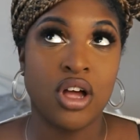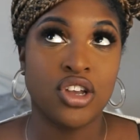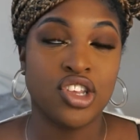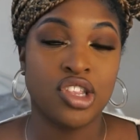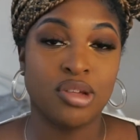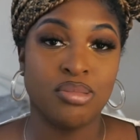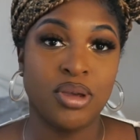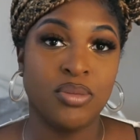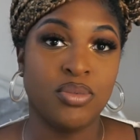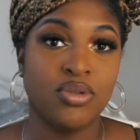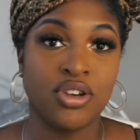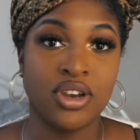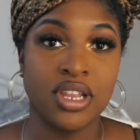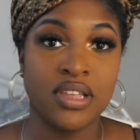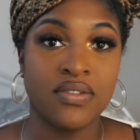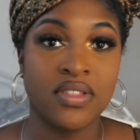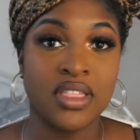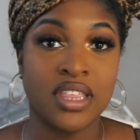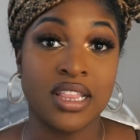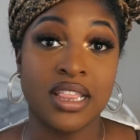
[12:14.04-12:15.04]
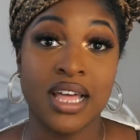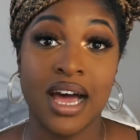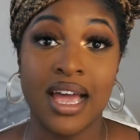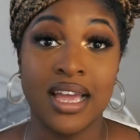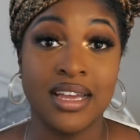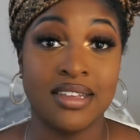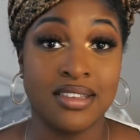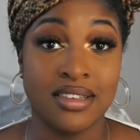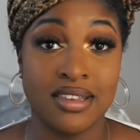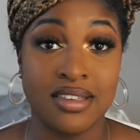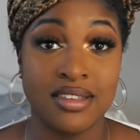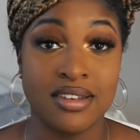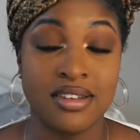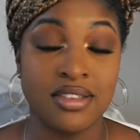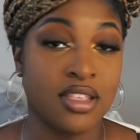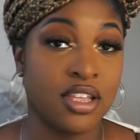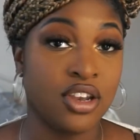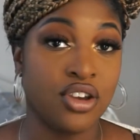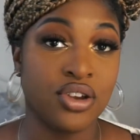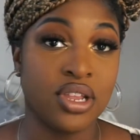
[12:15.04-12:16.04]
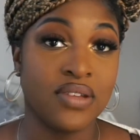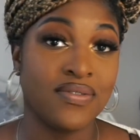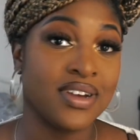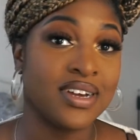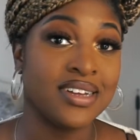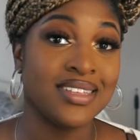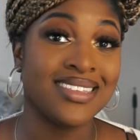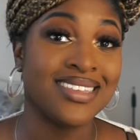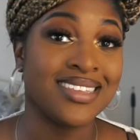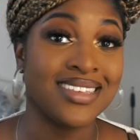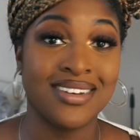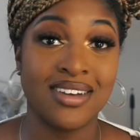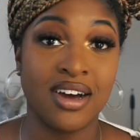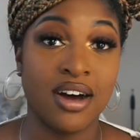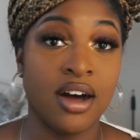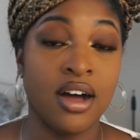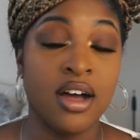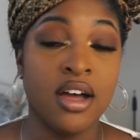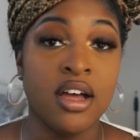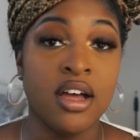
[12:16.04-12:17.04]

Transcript: that people don't even think that I exist. They don't even consider,